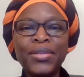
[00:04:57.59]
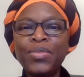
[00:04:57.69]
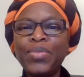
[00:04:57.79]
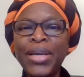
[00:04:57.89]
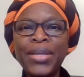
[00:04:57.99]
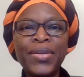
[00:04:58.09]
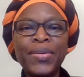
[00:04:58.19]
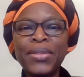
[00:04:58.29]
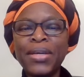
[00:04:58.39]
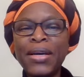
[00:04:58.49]
to spend
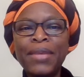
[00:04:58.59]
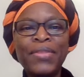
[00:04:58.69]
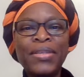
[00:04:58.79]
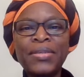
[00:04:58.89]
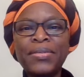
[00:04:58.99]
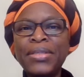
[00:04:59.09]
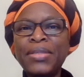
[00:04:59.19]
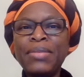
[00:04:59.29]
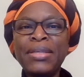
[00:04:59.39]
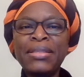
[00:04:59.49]
your time this
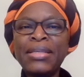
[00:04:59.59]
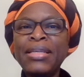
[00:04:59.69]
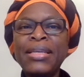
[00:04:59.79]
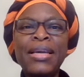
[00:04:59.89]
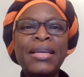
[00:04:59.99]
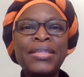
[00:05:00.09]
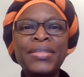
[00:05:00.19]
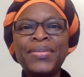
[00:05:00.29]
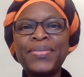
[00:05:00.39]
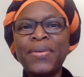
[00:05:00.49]
Christmas in any
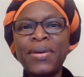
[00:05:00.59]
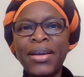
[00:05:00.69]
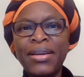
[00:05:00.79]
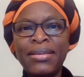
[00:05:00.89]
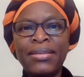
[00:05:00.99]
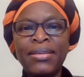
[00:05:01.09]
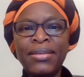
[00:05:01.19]
shrine.